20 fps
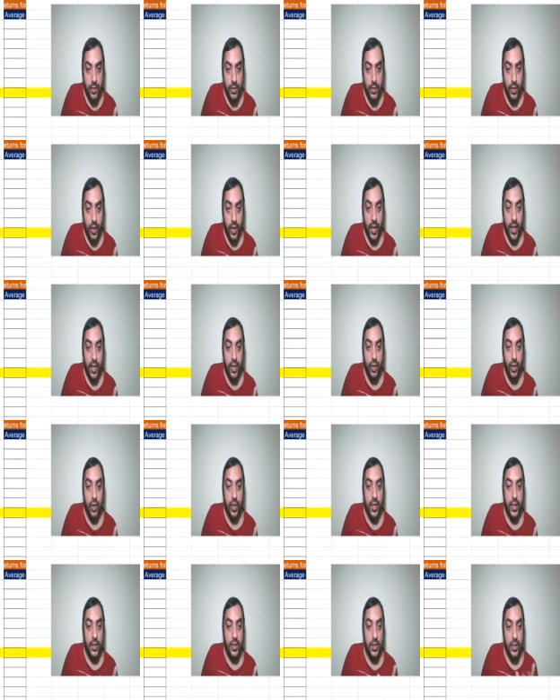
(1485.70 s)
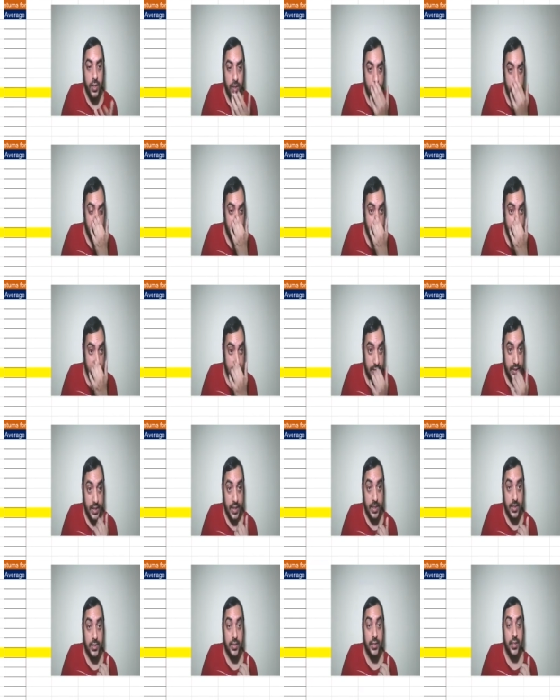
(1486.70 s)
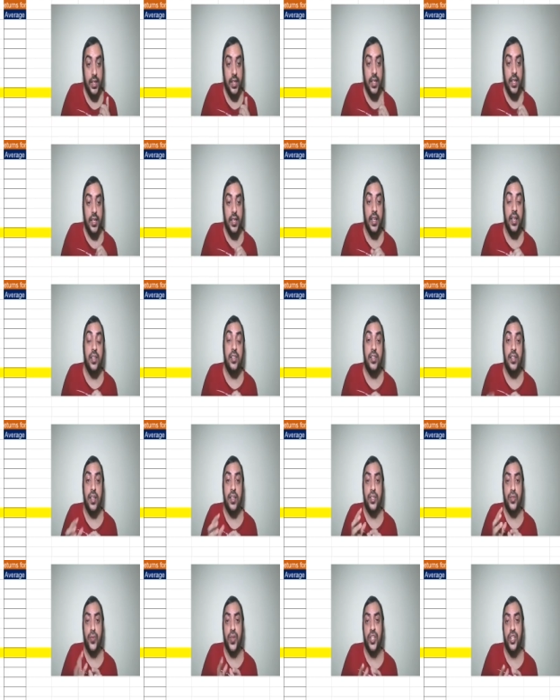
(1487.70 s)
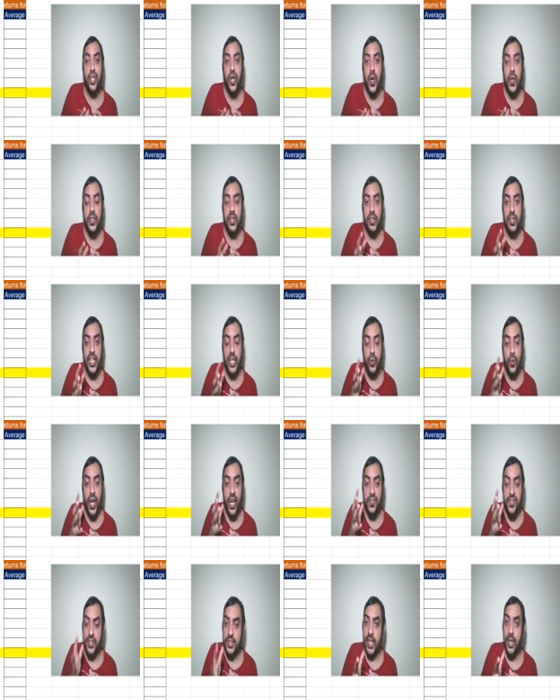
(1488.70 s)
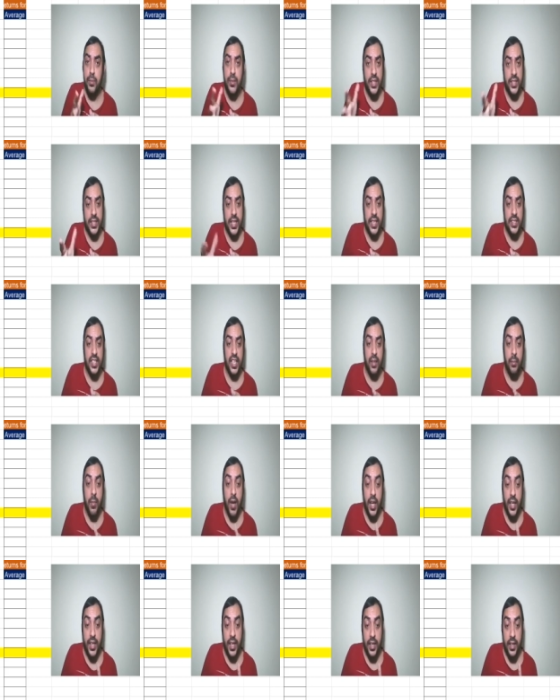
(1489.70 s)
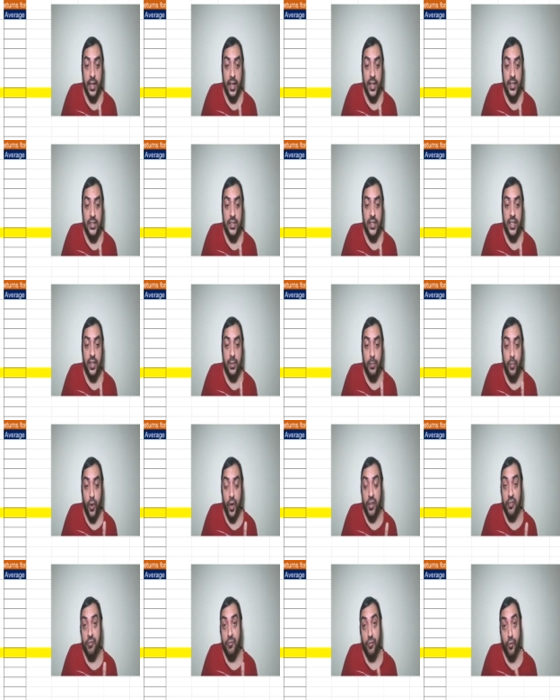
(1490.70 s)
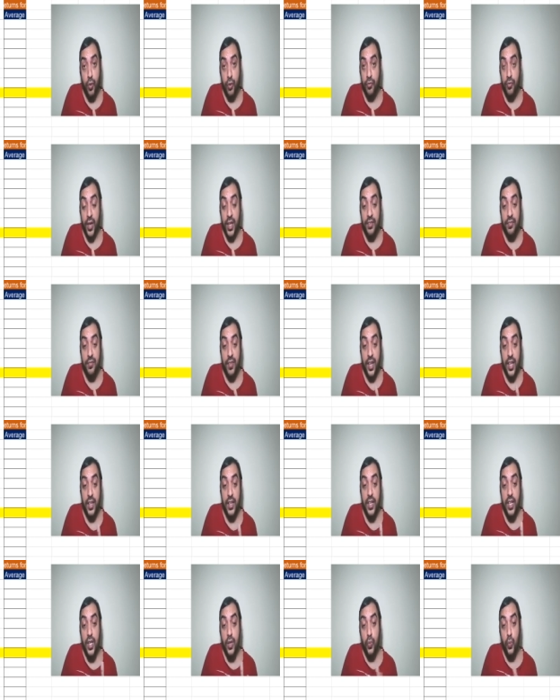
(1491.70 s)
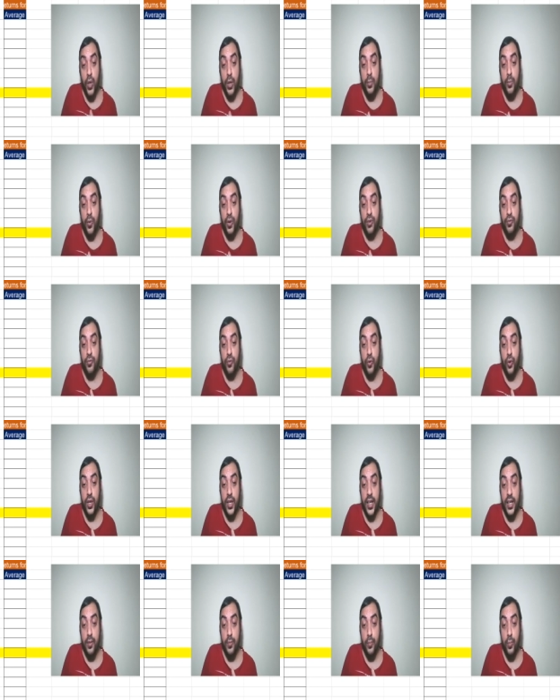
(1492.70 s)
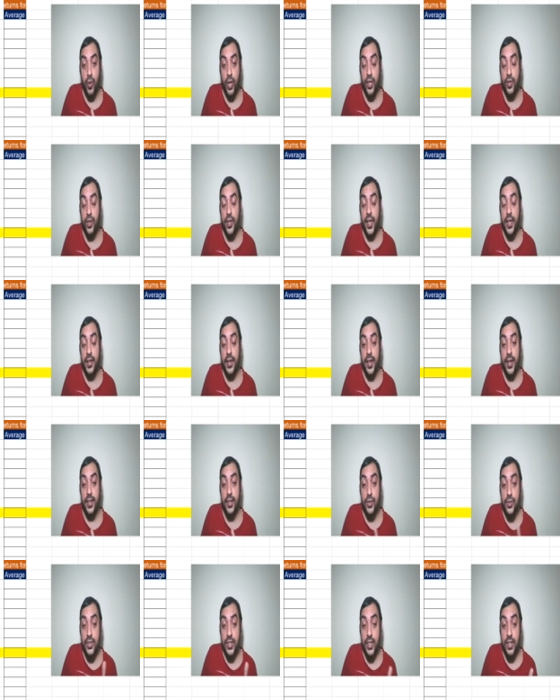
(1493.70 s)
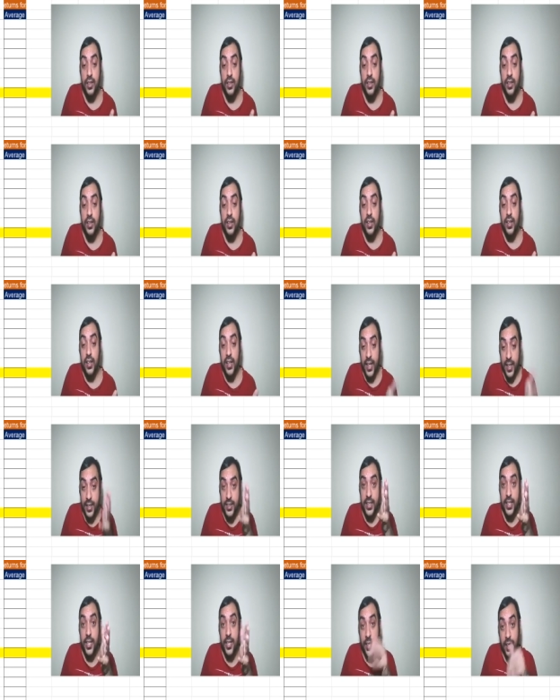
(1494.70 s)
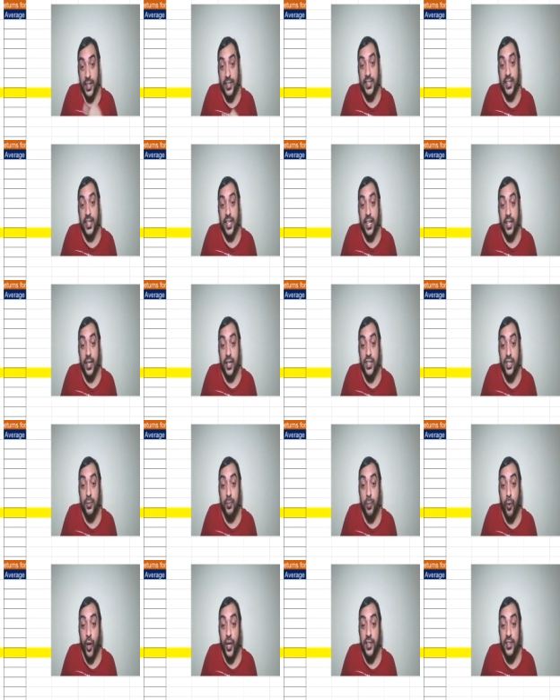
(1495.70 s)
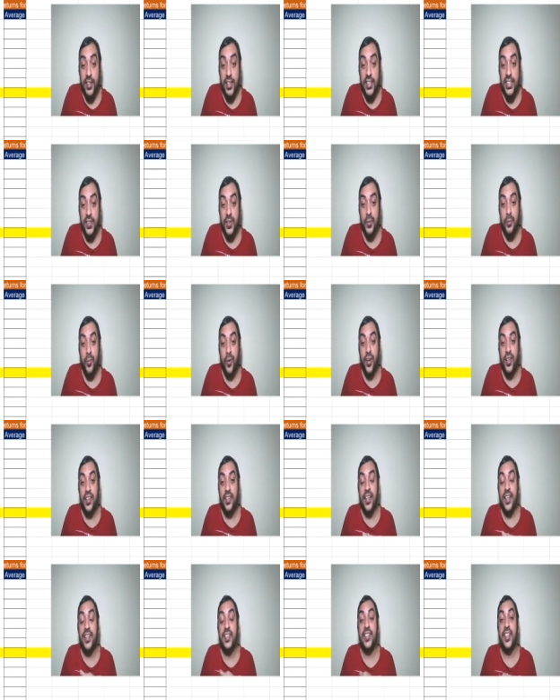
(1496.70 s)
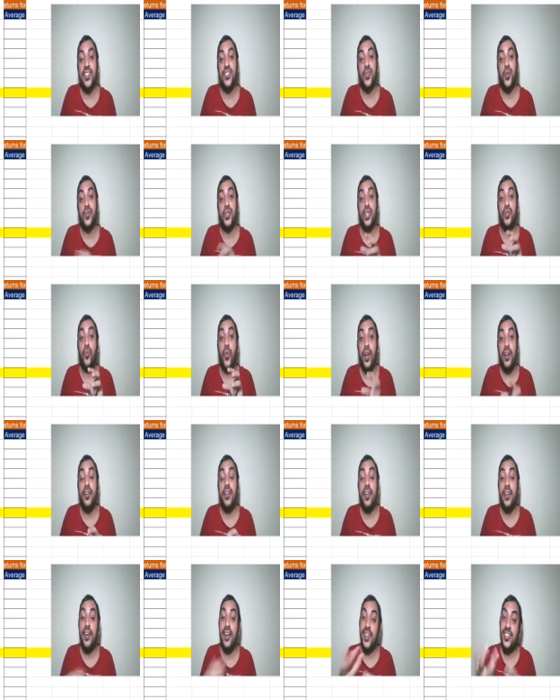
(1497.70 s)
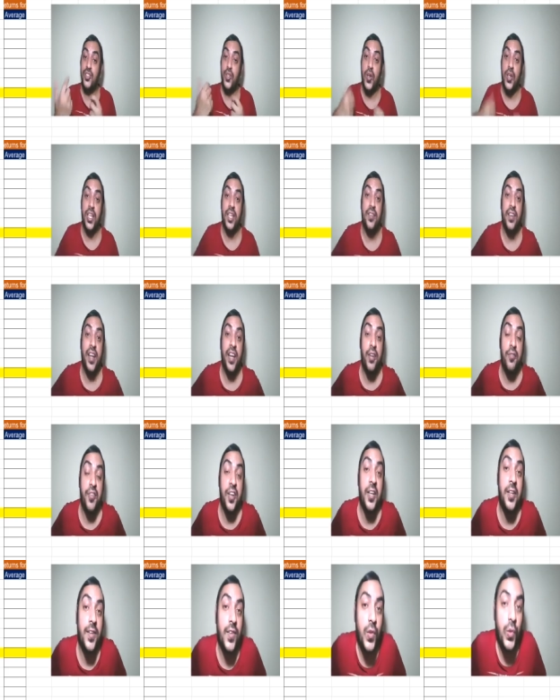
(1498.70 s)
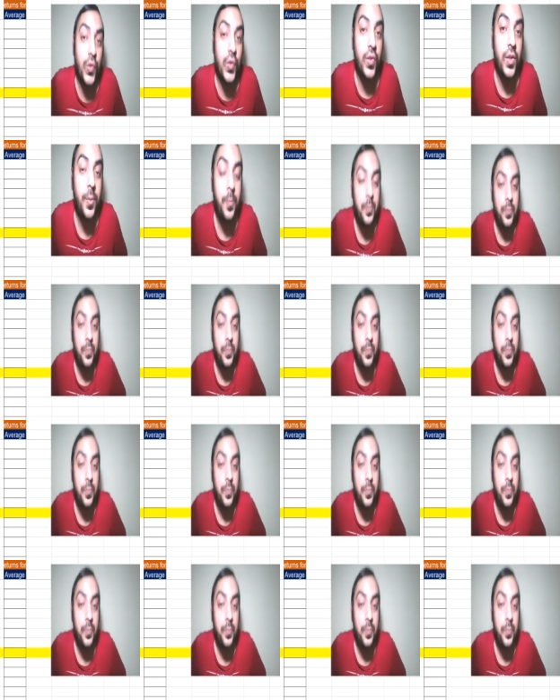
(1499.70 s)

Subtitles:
Okay, look at the TCS. TCS, we thought that it will have same risk as that market. Next year, 0.455, 1.48, 0.88. You see, it is increasing, decreasing 0.37, 0.86 also. In 1 year, it has not given enough returns.